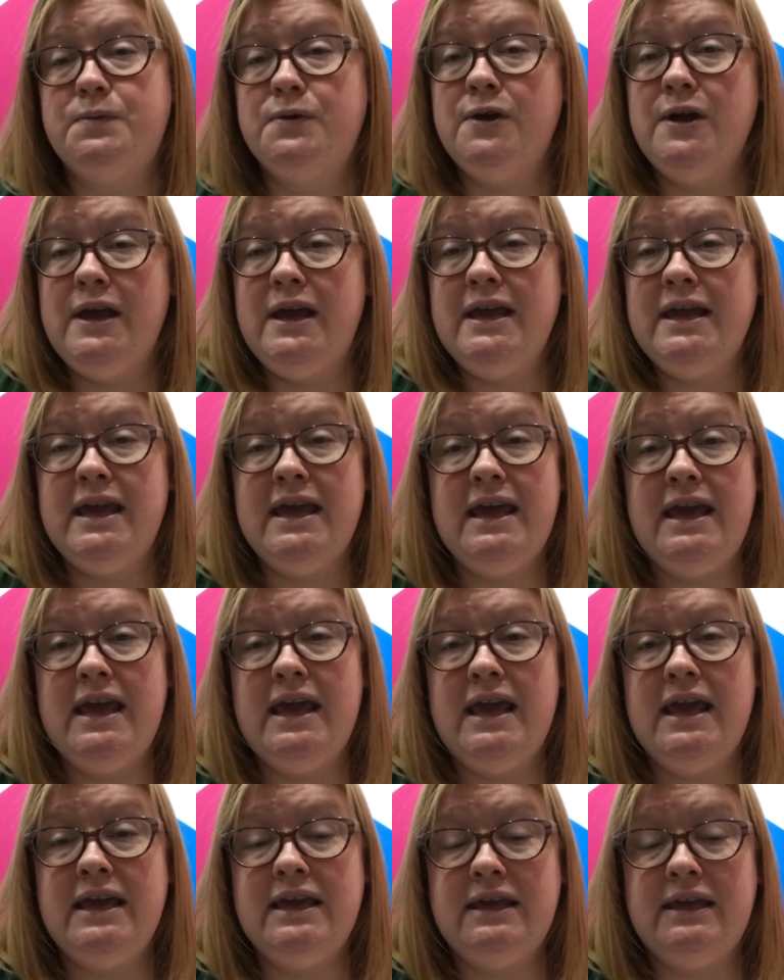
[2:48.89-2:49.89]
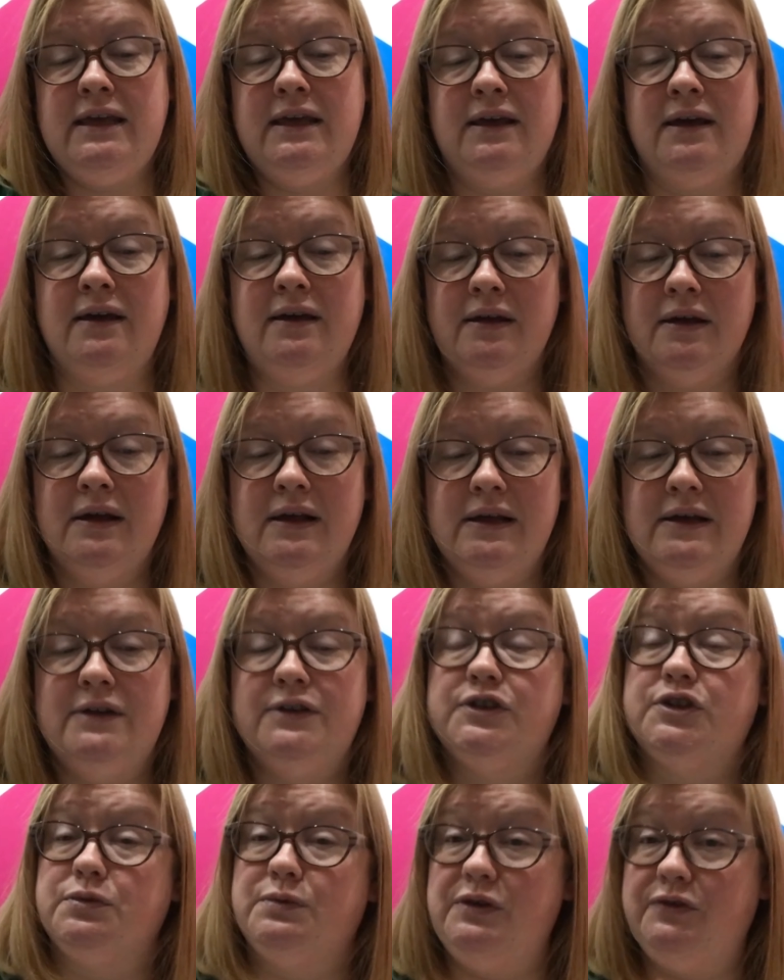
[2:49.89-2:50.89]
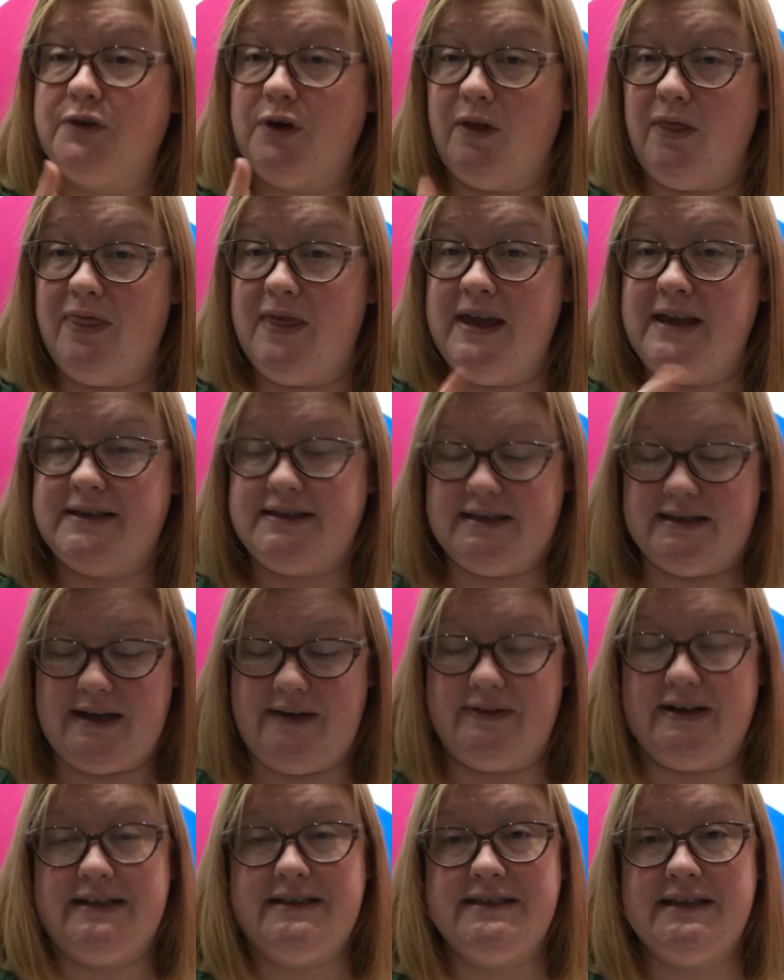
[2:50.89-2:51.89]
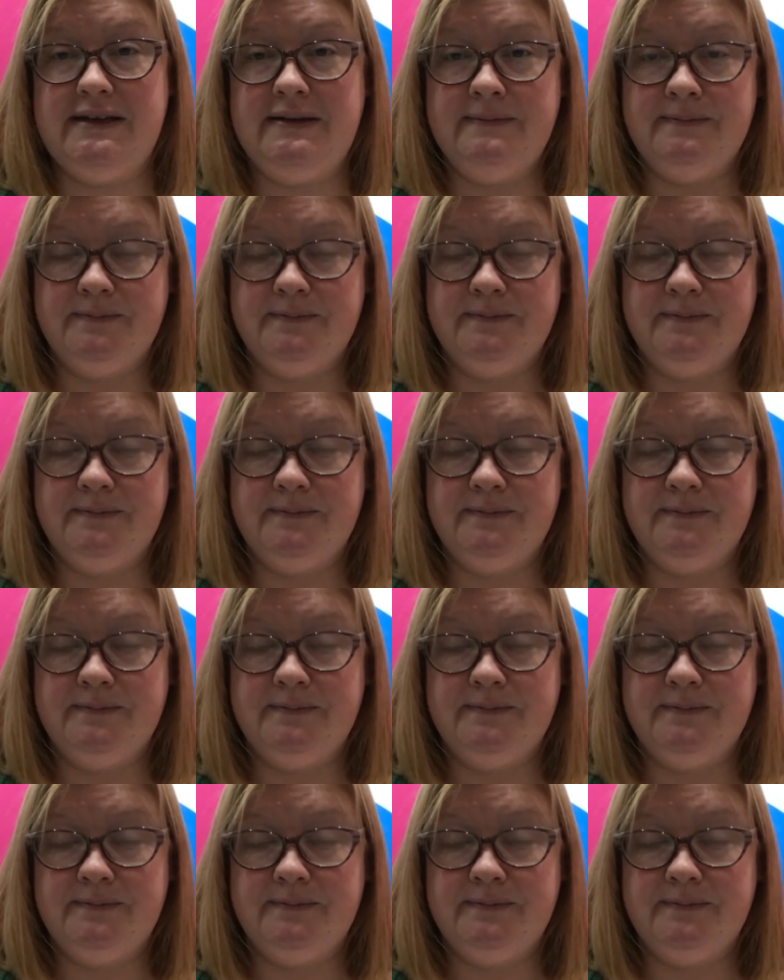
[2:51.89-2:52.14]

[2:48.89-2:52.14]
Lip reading: bringing. So we've got this. Have a listen.